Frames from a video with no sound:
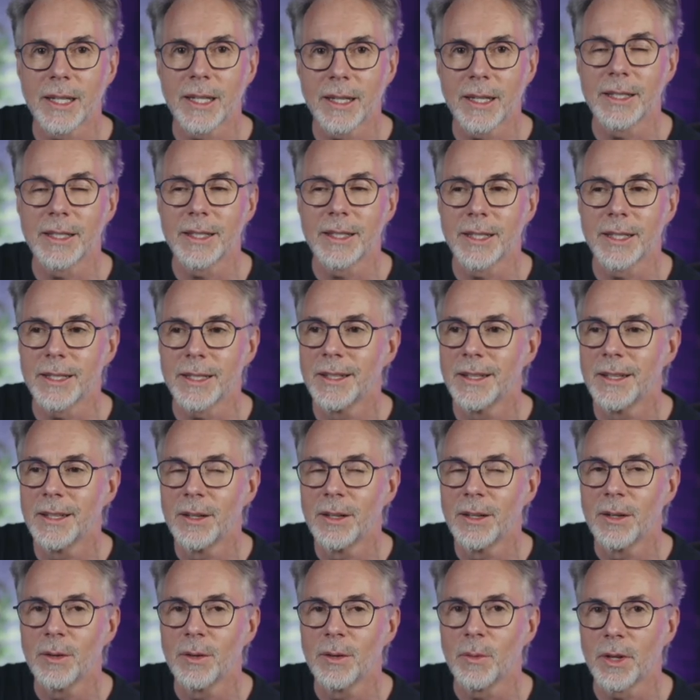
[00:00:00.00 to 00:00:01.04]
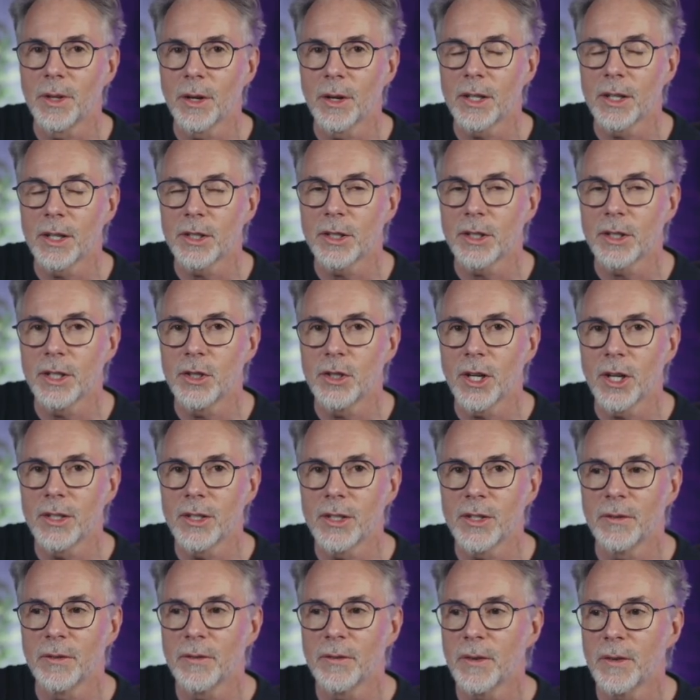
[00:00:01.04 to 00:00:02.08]
it without actually changing the
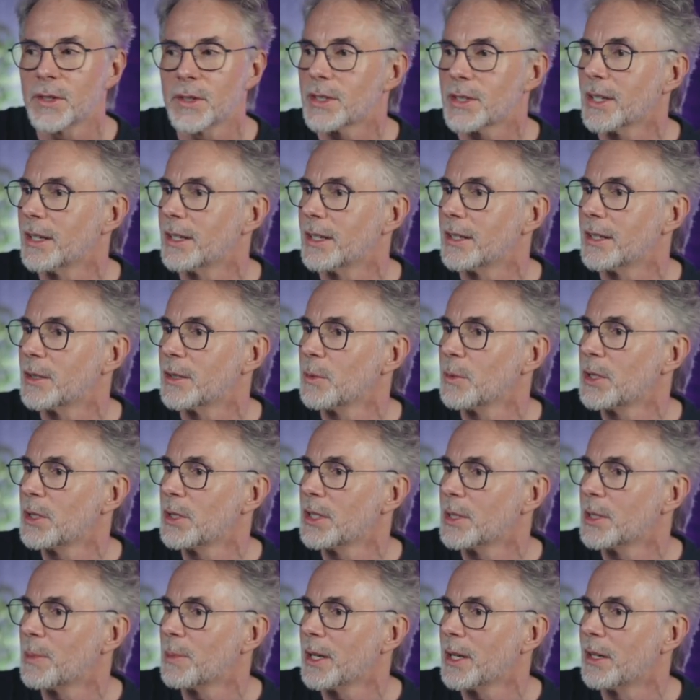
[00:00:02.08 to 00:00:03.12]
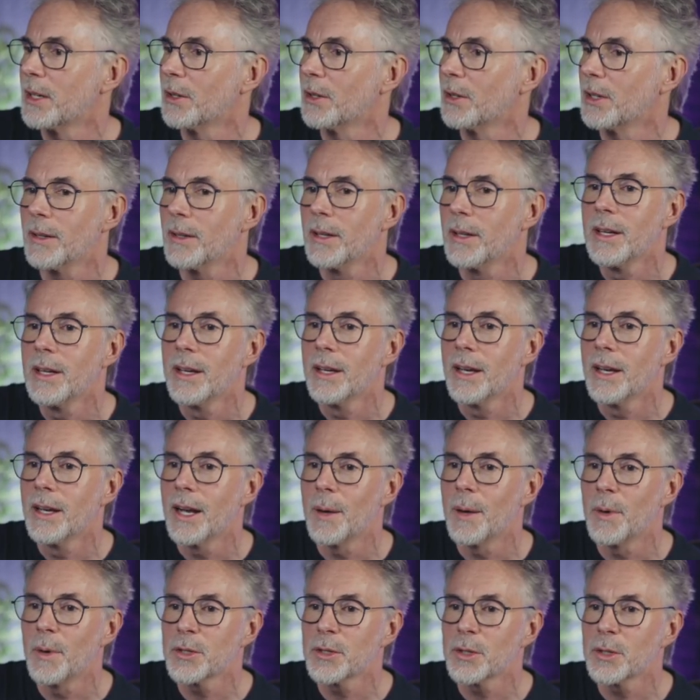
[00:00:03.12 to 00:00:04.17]
font size, which is a bit annoying. I'm also
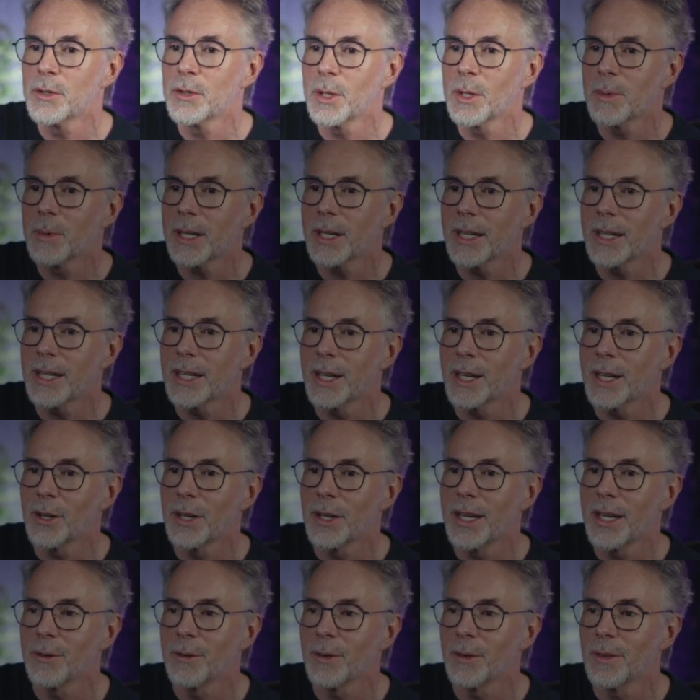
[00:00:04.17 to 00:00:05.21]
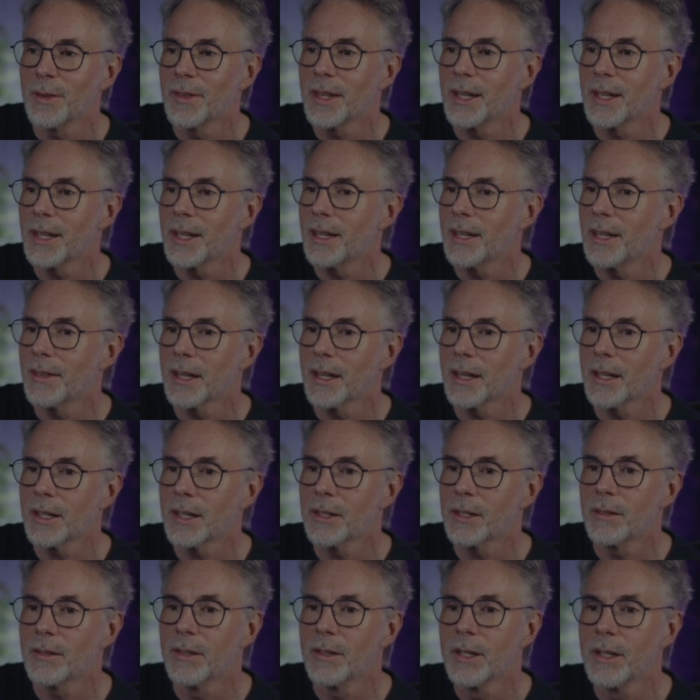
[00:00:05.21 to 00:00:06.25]
double clicking on here and thinking that I can
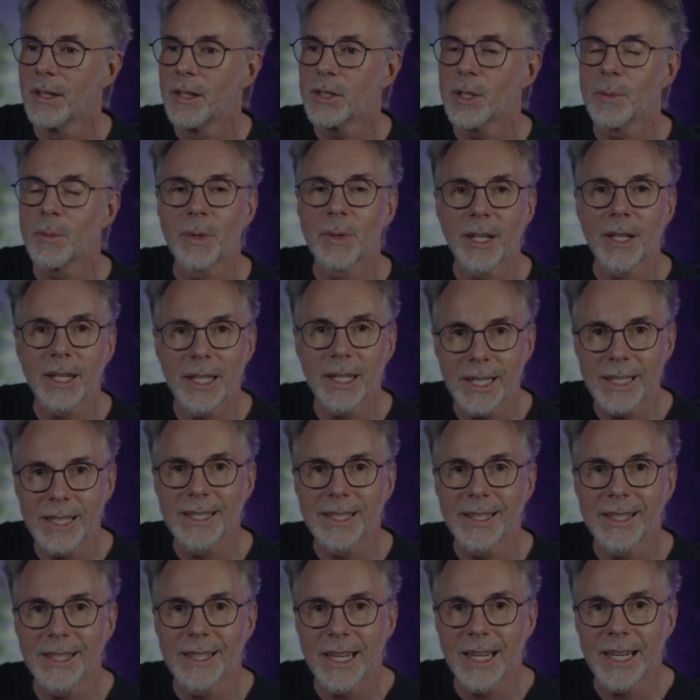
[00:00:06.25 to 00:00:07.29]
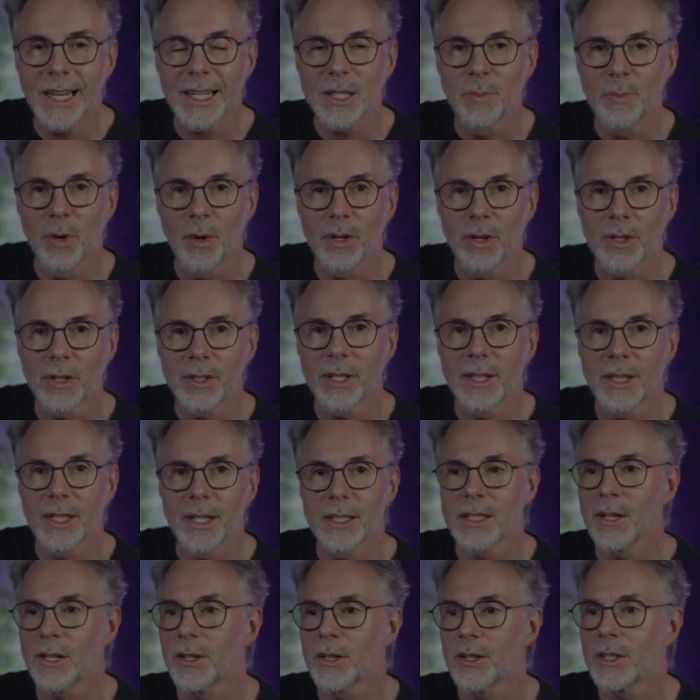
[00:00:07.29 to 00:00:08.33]
double click into the text box and then
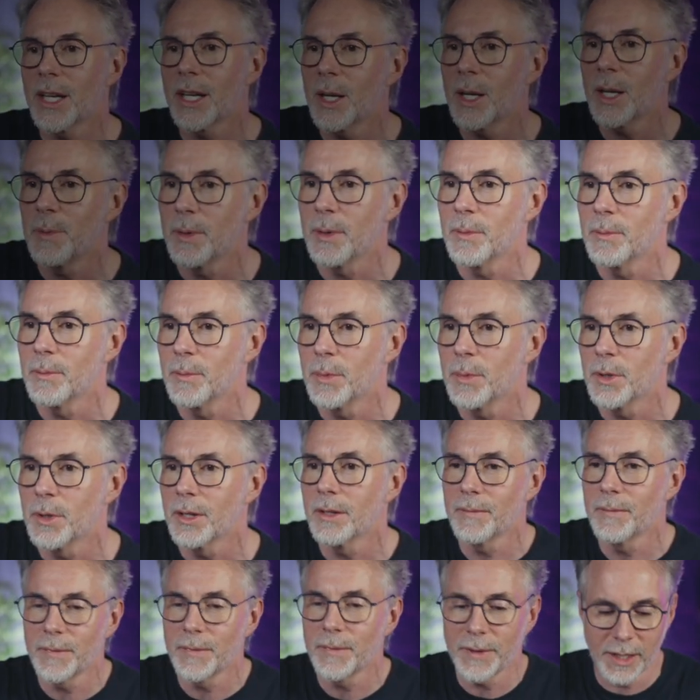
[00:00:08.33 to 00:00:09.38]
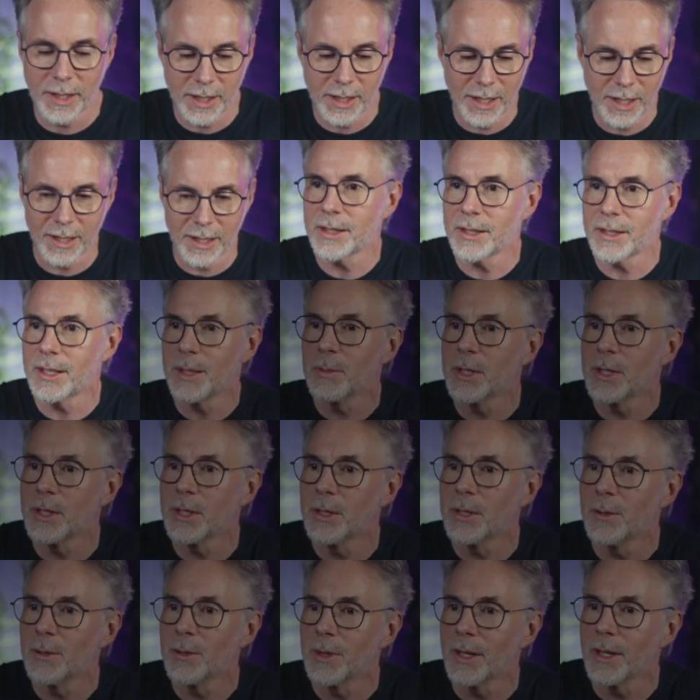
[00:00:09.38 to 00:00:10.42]
start typing, but I can't seem to do
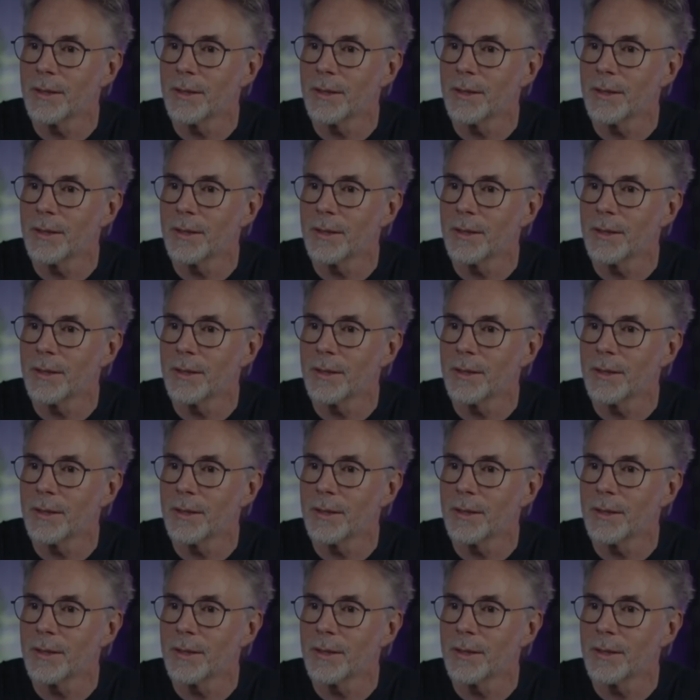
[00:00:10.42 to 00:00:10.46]
that.